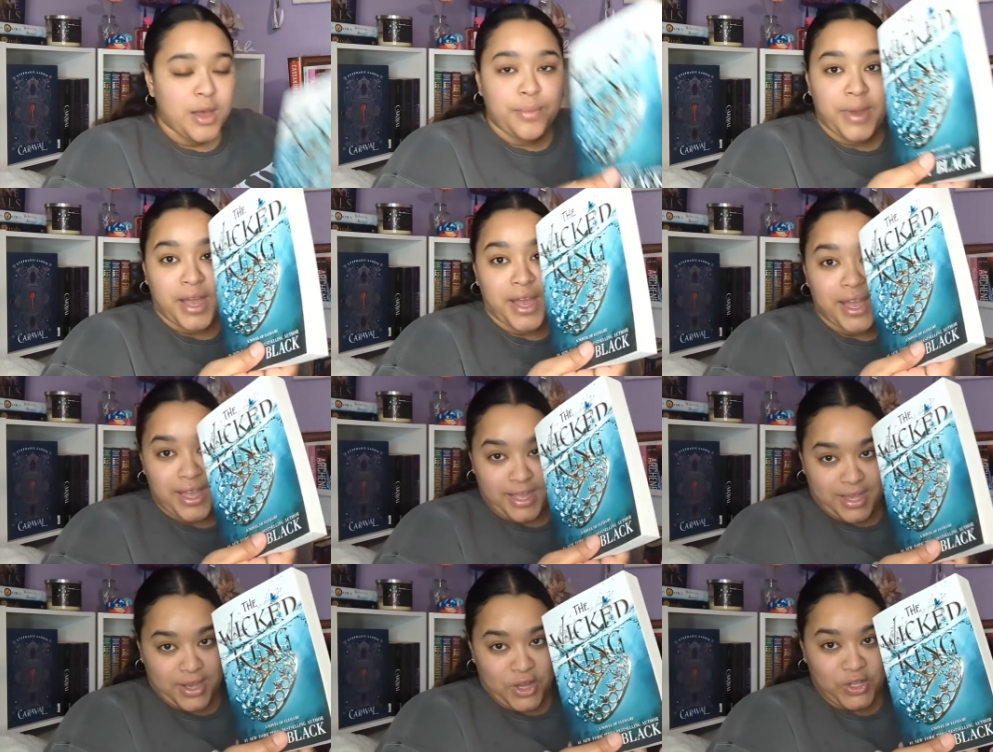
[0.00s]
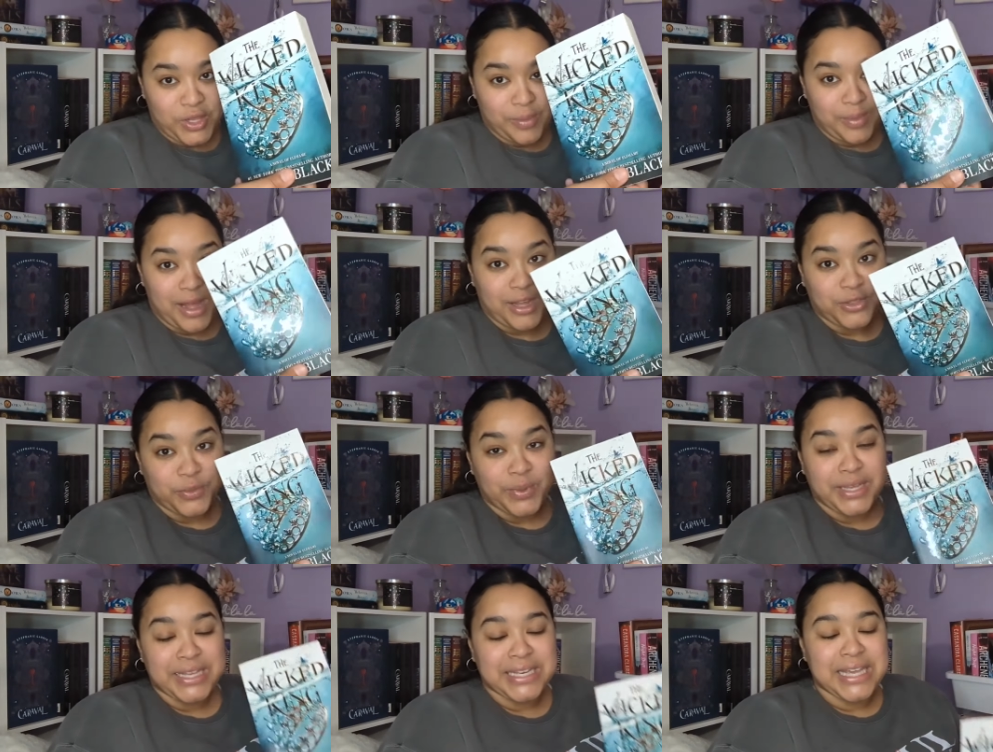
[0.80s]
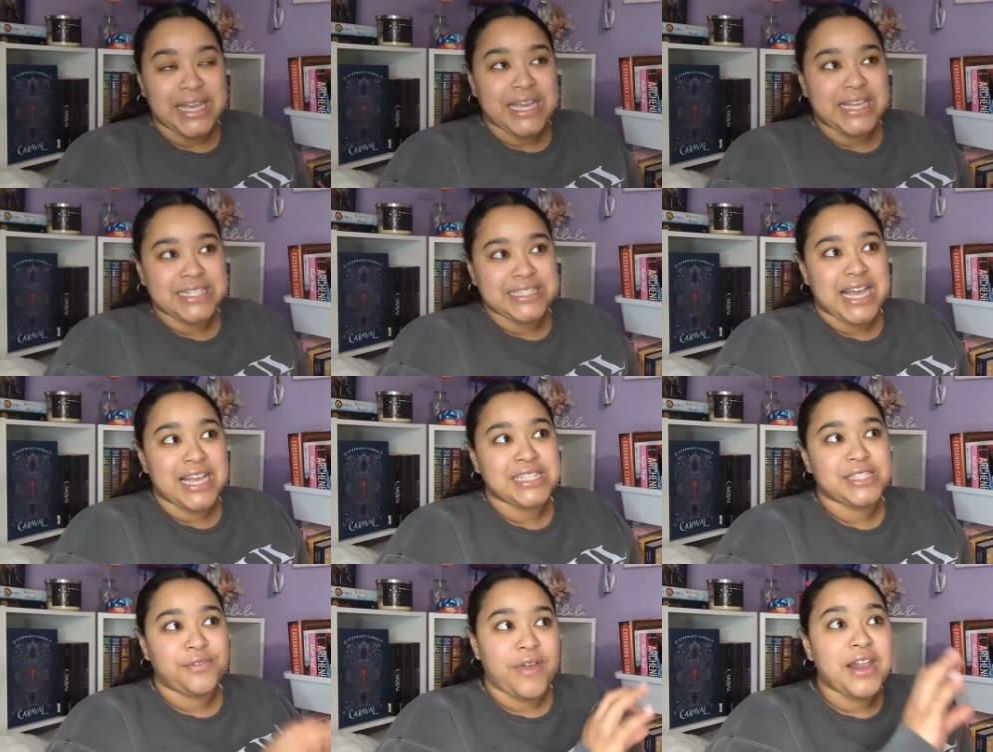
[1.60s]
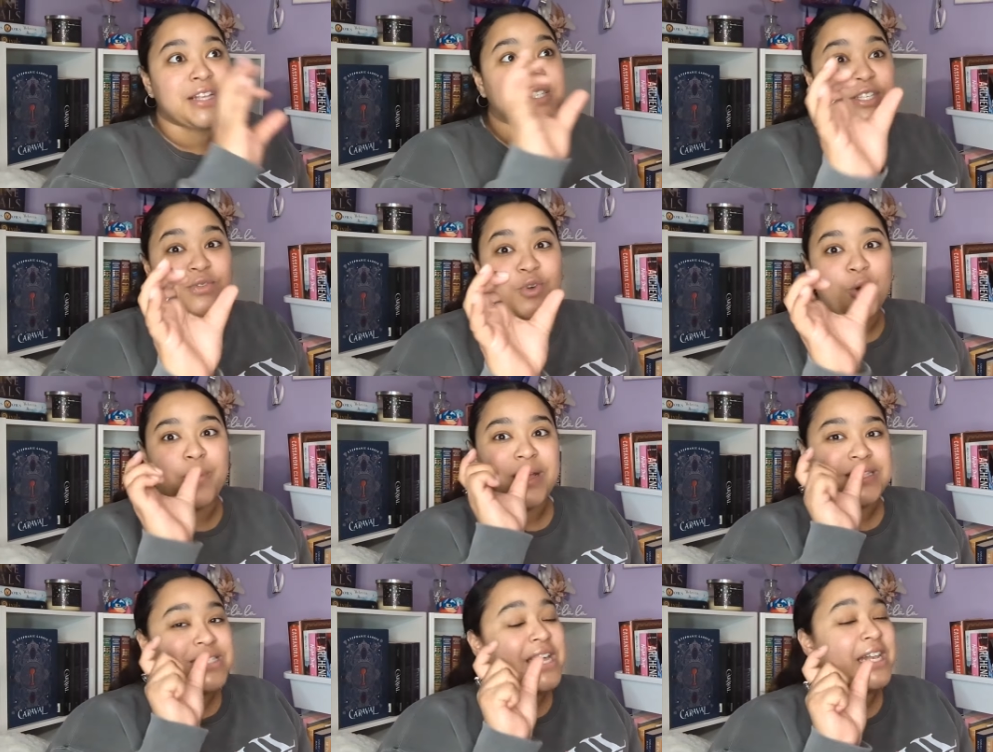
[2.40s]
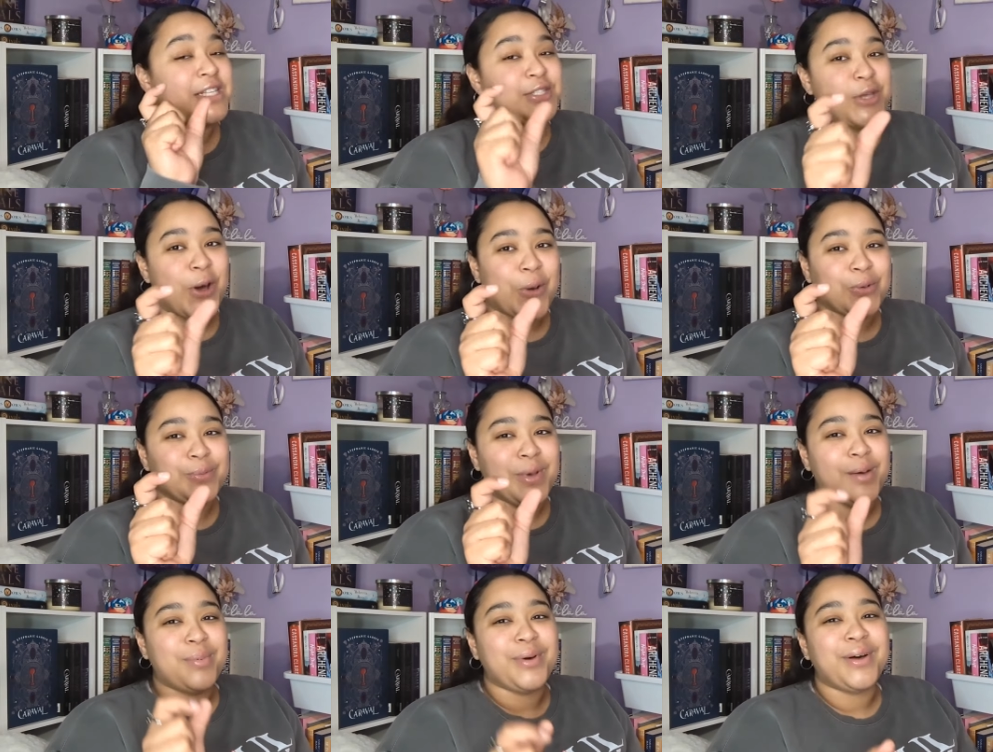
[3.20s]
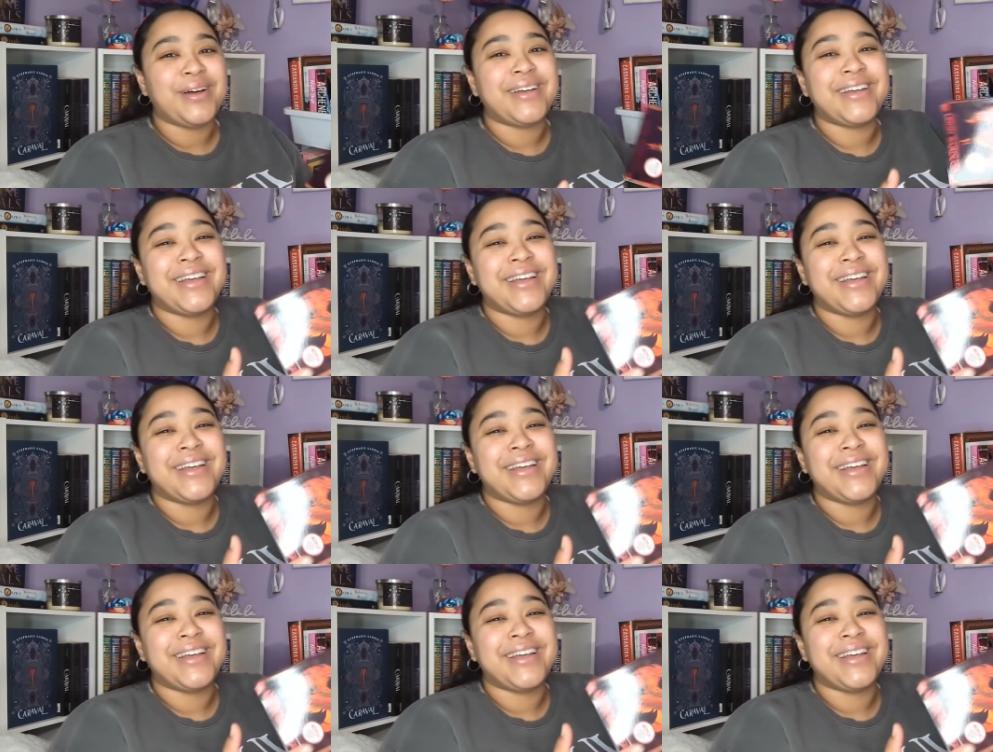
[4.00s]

by Holly Black, The Wicked King, says fantasy romance in its own bubble.